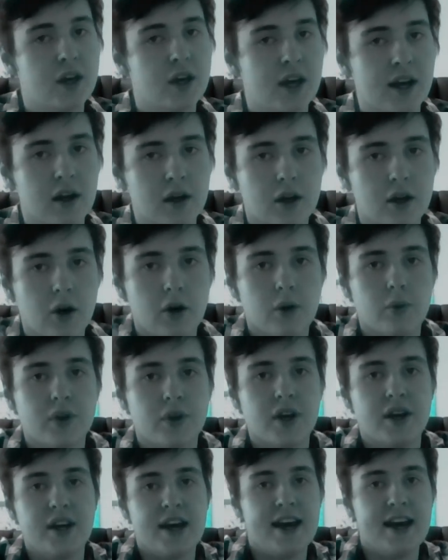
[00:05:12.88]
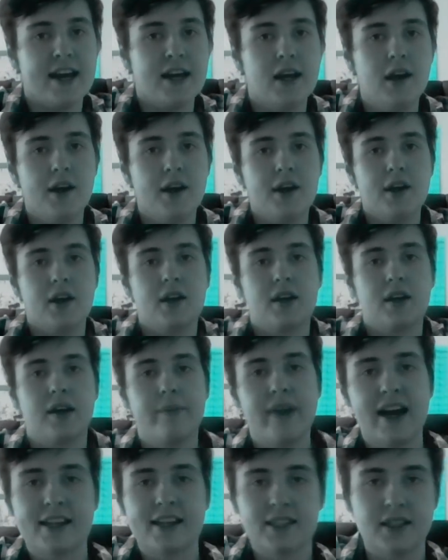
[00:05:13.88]
go on with her day,
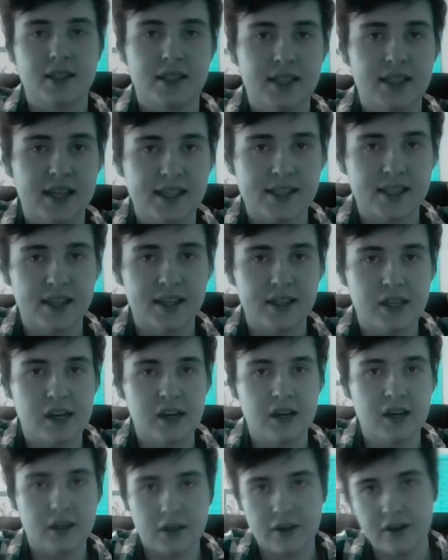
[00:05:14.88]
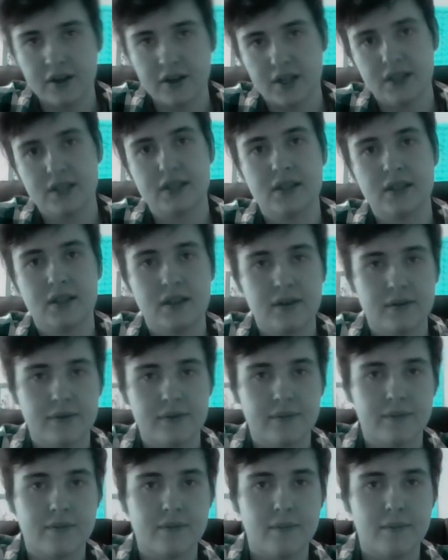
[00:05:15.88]
get back to the test center, and just
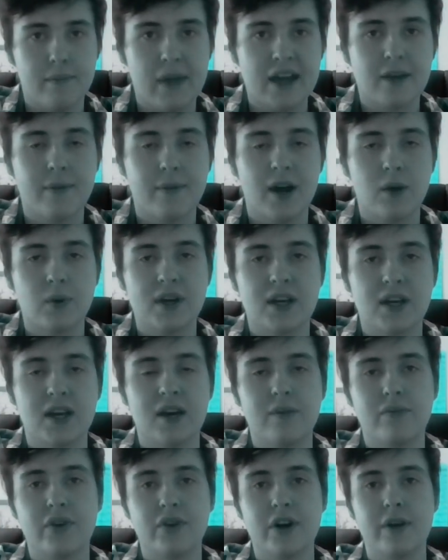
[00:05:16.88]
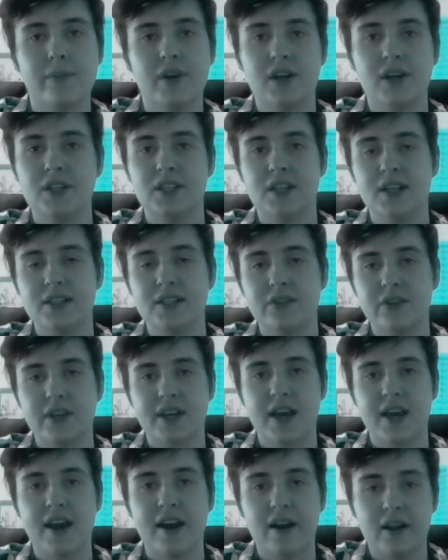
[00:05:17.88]
make my weekend pretty much. She doesn't really
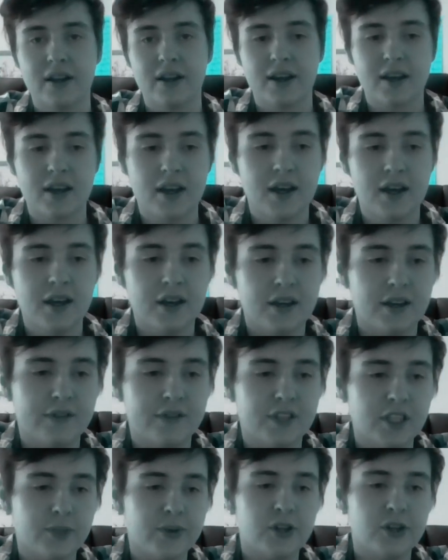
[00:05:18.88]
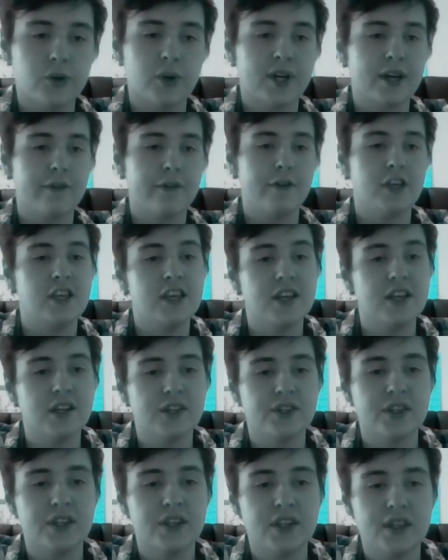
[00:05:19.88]
care. Like, if she's been doing it for
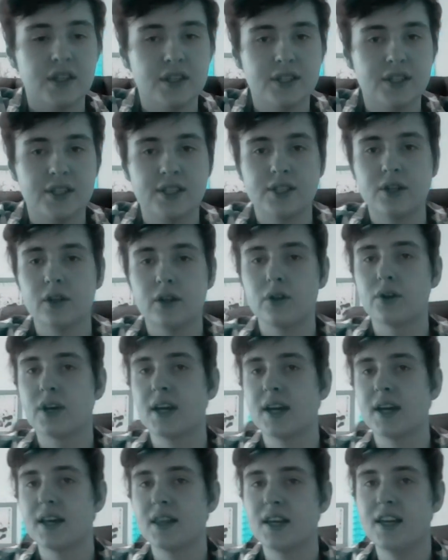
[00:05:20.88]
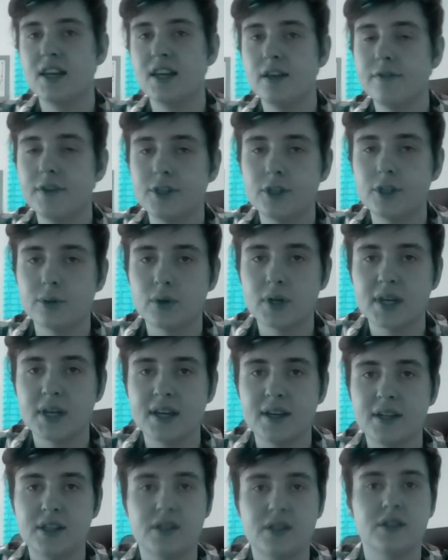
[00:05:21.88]
years and years, she's not looking at the individual
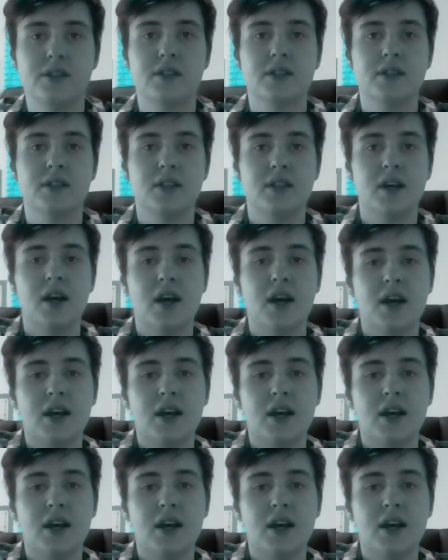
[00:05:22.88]
kid. She's just